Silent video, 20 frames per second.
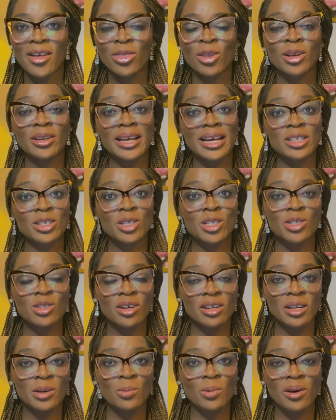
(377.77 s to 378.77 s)
Not that you
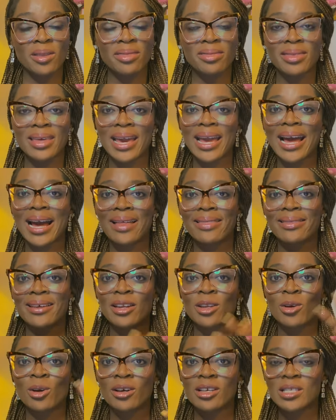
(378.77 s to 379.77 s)
studied one thing and
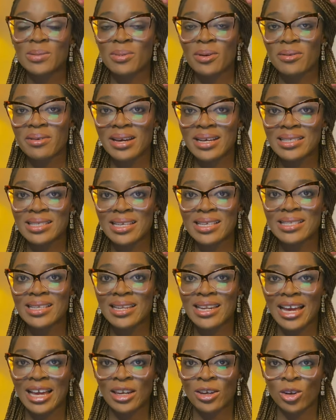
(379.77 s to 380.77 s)
then your experience is
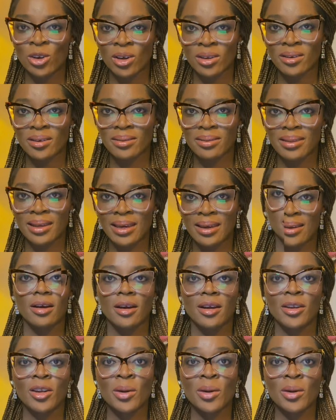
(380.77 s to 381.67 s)
in another thing.